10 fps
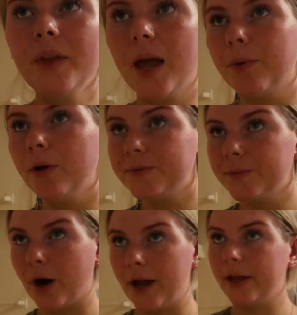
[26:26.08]
I pull up to
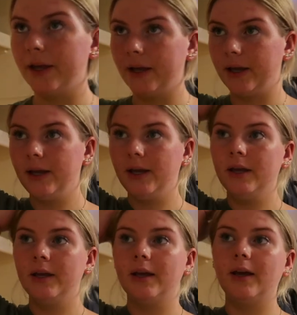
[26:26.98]
Bryant.
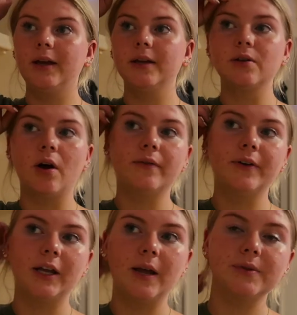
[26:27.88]
It's all
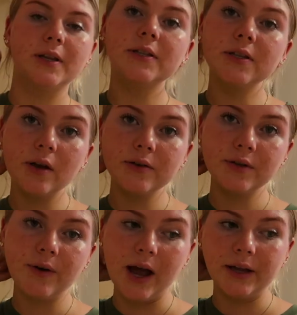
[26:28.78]
funny games. And this is
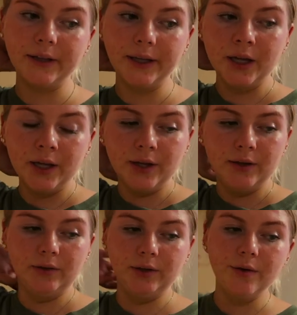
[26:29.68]
also at like
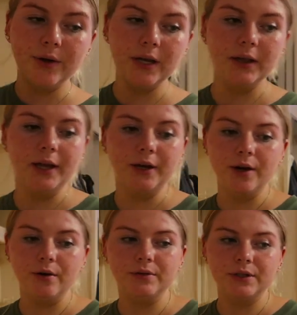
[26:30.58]
low-key like
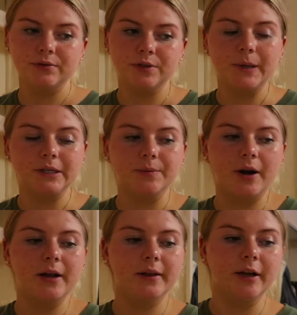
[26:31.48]
no disrespect to
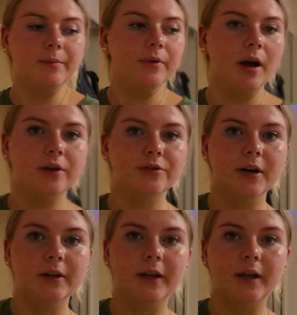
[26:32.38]
Bryant. Like I'm not
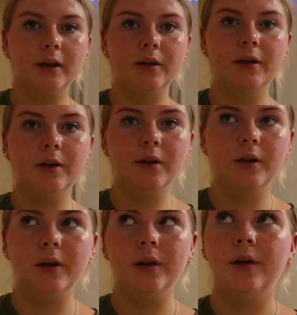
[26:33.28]
trying to like
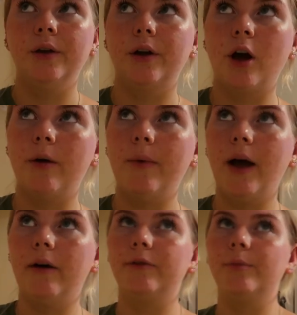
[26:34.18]
come
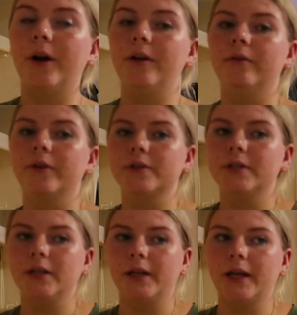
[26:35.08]
after Bryant
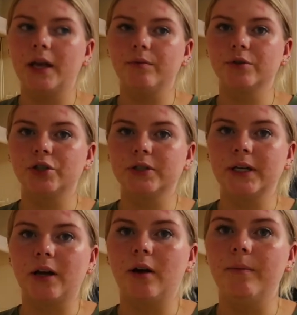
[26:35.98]
University. Like it was just
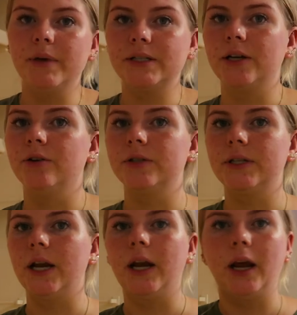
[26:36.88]
like a
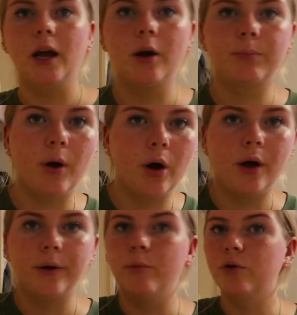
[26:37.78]
misunderstanding
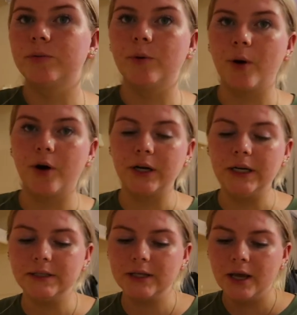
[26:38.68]
upon multiple
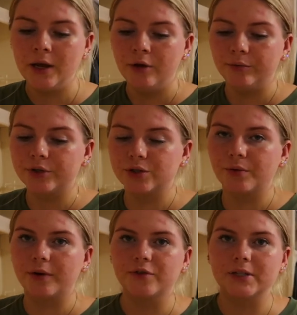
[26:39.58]
parties, which
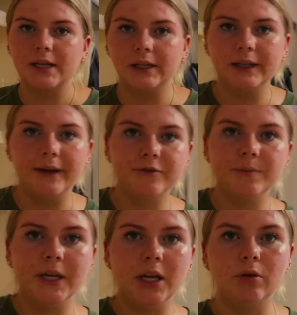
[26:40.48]
sort of just like left
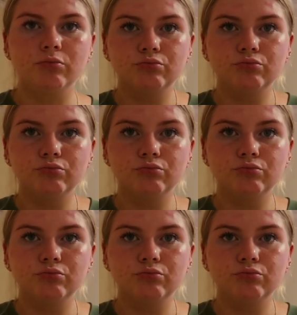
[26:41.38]
me.